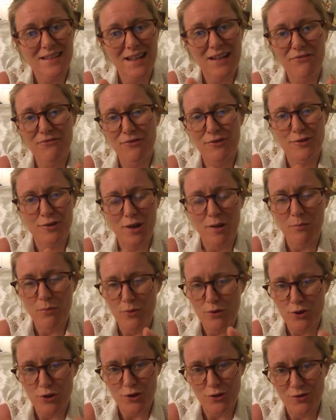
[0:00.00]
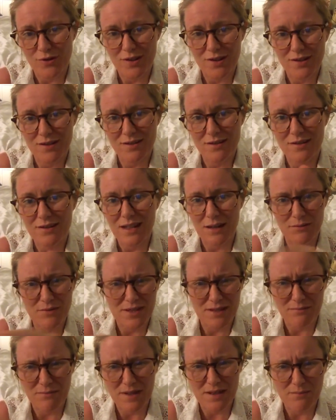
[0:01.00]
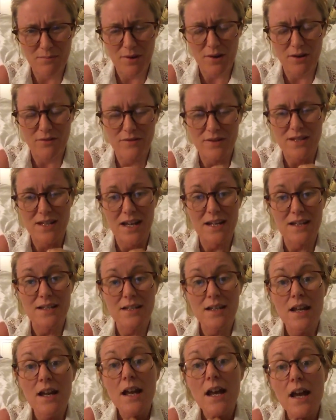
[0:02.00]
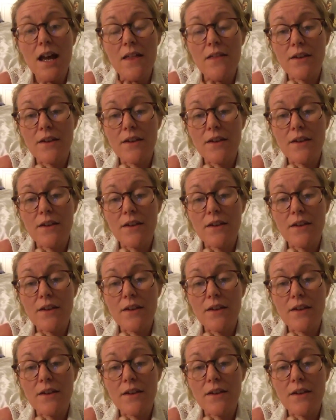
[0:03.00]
Say for example, a student, that was in part of the text.